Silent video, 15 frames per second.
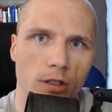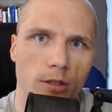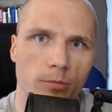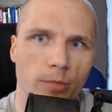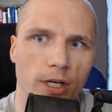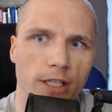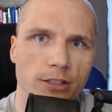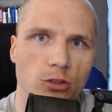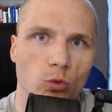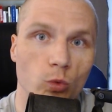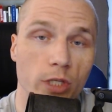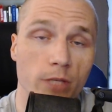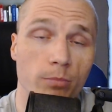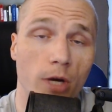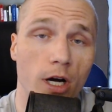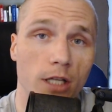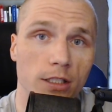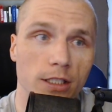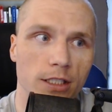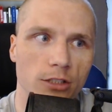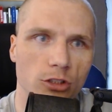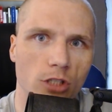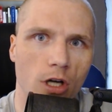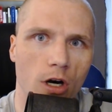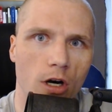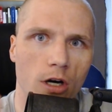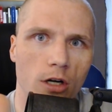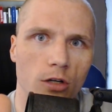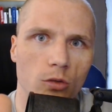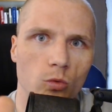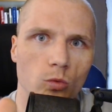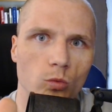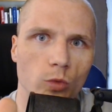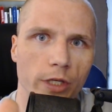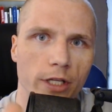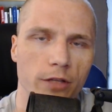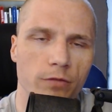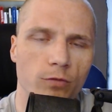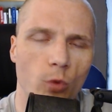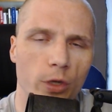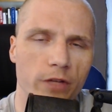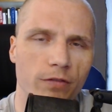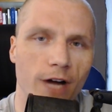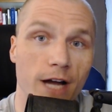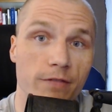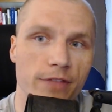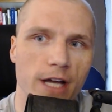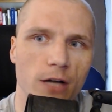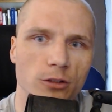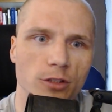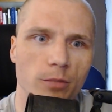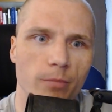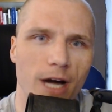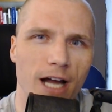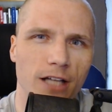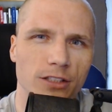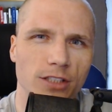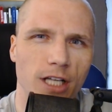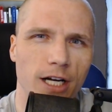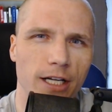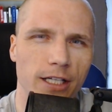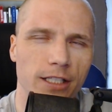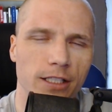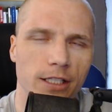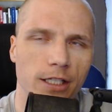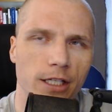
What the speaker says: but we bought this car with 45,000 miles on it.